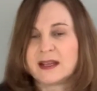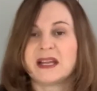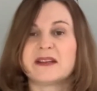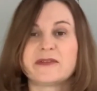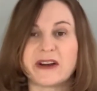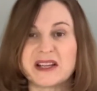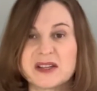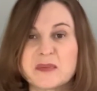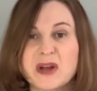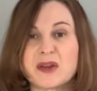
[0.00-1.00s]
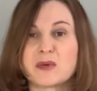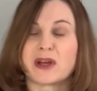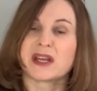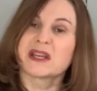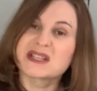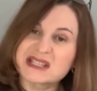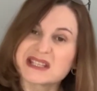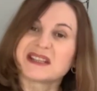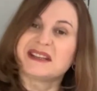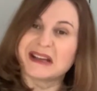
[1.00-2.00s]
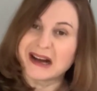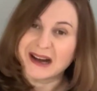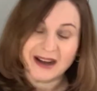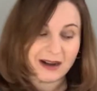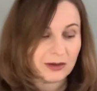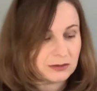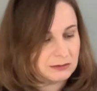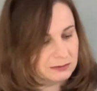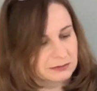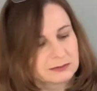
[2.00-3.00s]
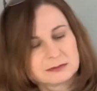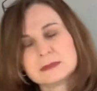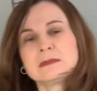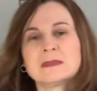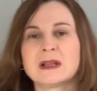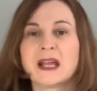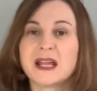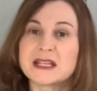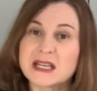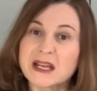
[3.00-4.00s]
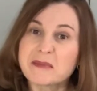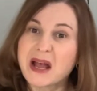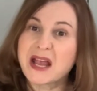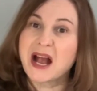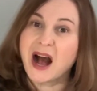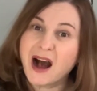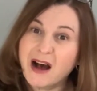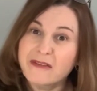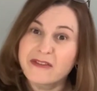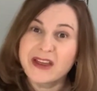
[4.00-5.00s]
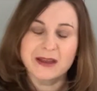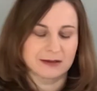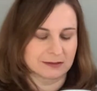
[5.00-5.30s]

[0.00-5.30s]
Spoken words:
And finally, by the way, I can sit down and take my coffee.